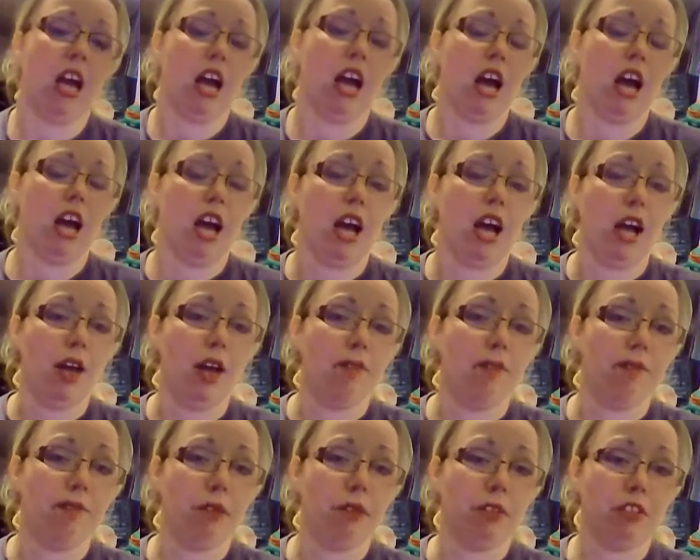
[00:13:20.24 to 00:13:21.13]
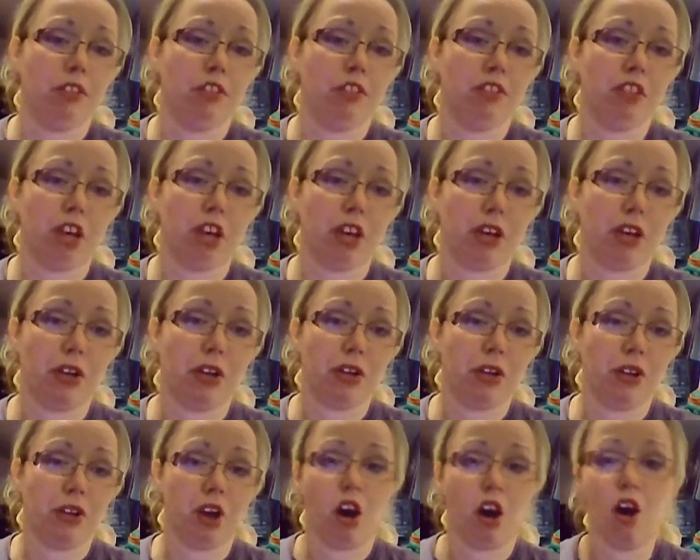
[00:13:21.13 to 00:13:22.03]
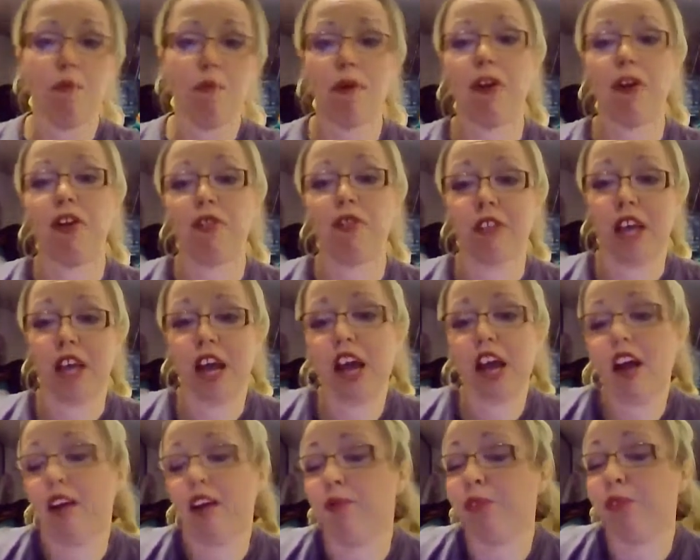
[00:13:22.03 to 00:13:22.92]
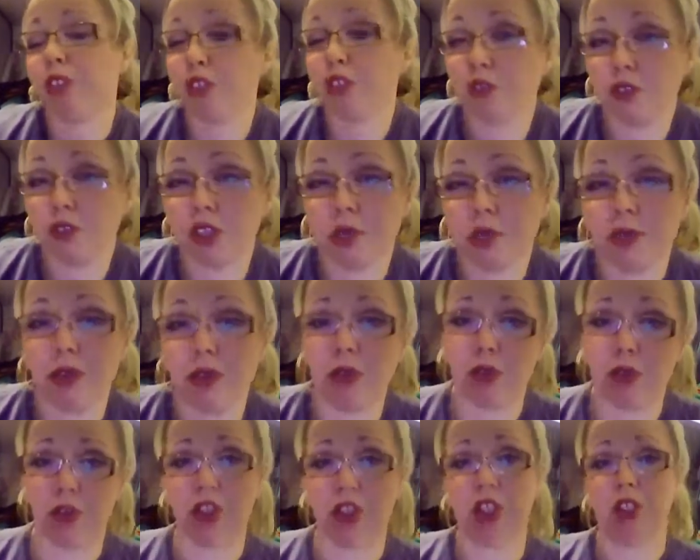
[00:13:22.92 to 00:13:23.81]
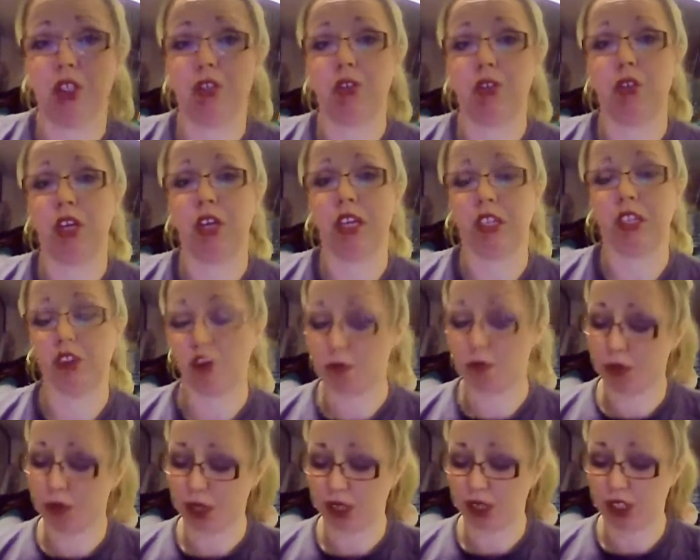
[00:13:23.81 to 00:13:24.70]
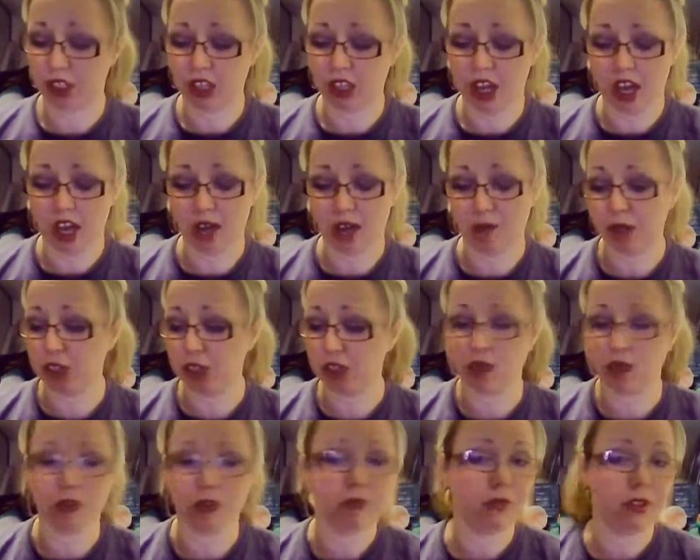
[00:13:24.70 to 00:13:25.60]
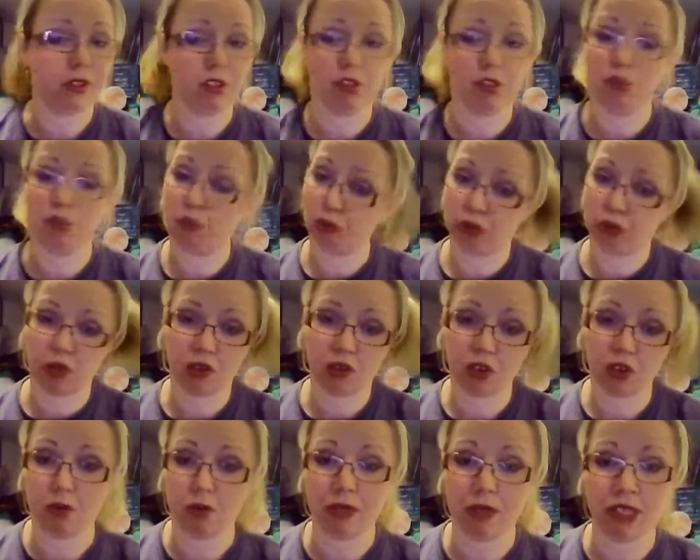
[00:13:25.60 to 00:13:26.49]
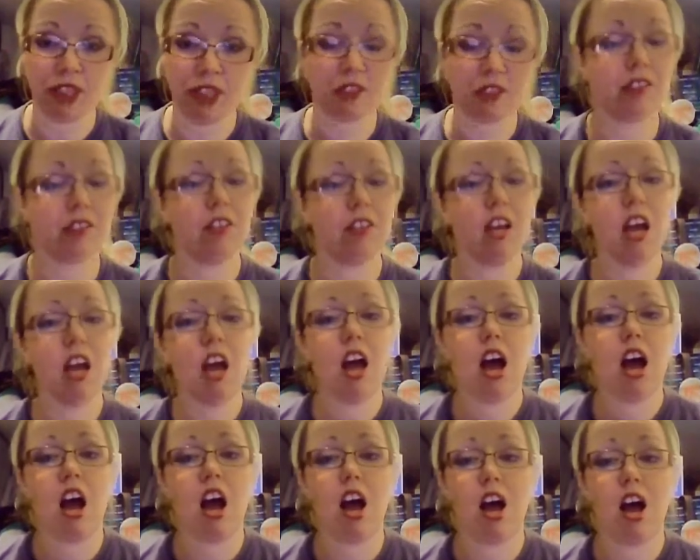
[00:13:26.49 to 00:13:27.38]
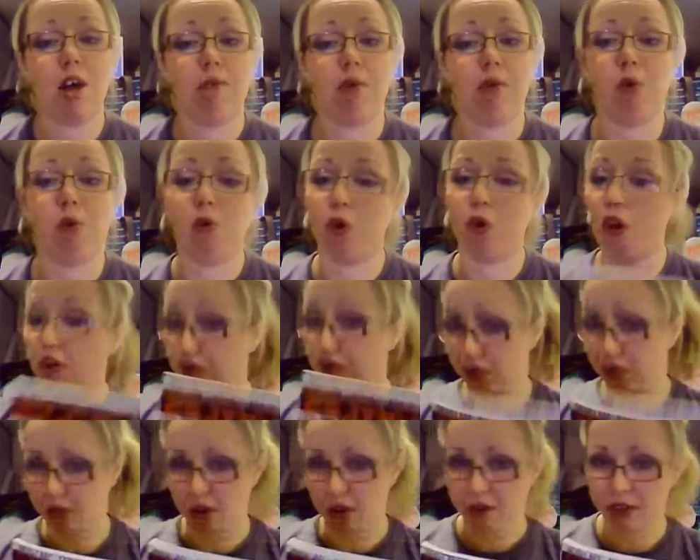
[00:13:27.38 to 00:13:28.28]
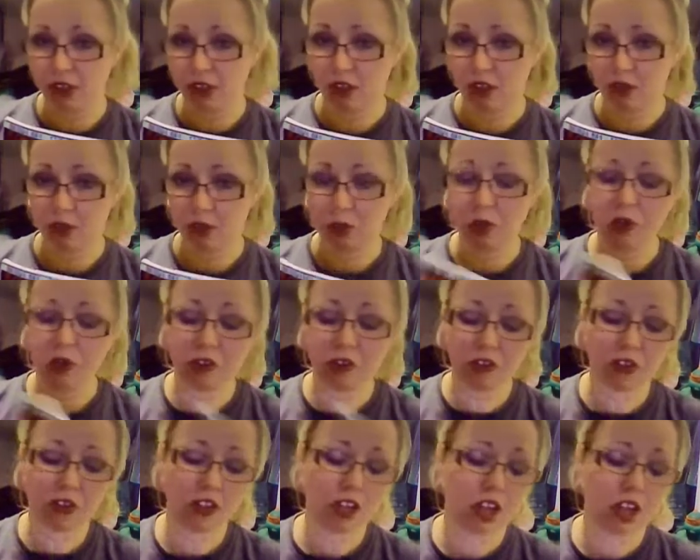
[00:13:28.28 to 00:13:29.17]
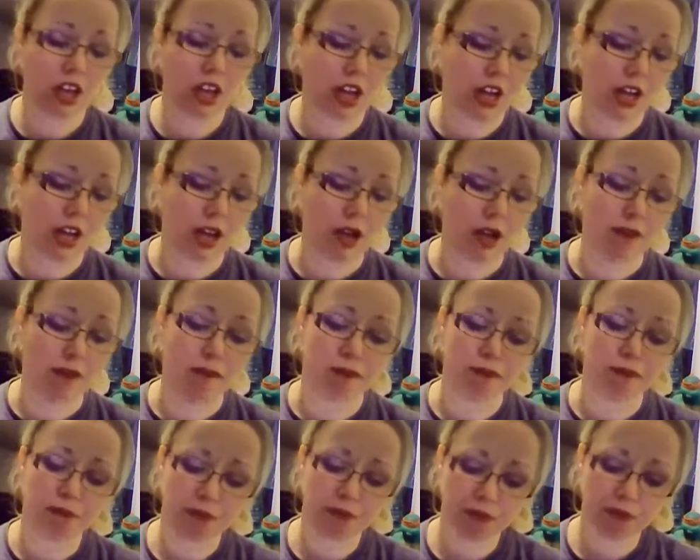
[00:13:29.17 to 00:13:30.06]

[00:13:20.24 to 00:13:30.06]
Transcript: So hop on over there. I'm sure they would order you a copy, either of the normal comics or of the graphic novels. And